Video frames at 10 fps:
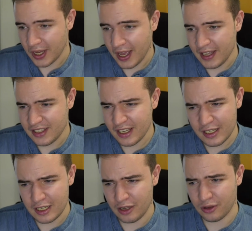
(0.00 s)
and
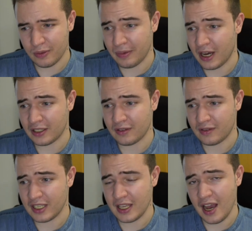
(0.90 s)
certainly not the part of
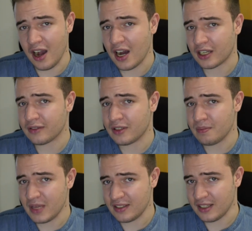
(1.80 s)
the Ark of the
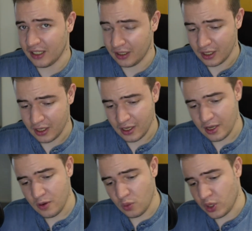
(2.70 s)
Missing,
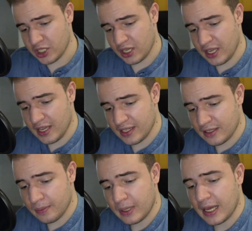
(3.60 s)
which is
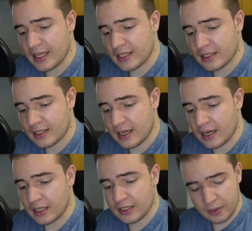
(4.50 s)
the place
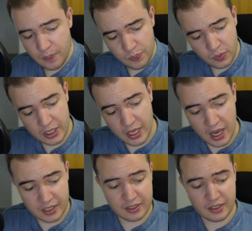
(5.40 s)
that
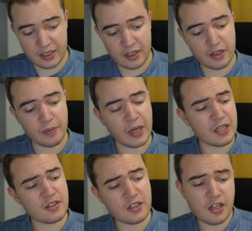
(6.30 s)
Yaz and her
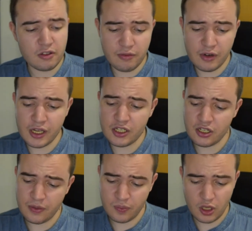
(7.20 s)
companions need to
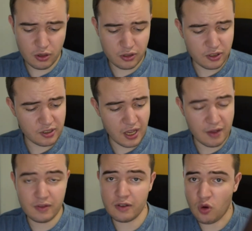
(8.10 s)
reach in order to
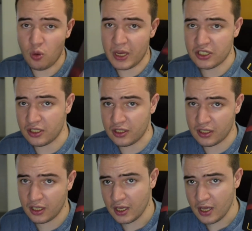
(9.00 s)
save the
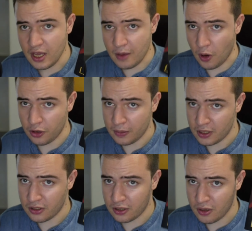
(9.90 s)
aforementioned
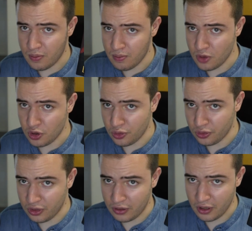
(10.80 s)
eponymous
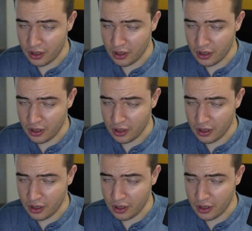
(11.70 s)
moon.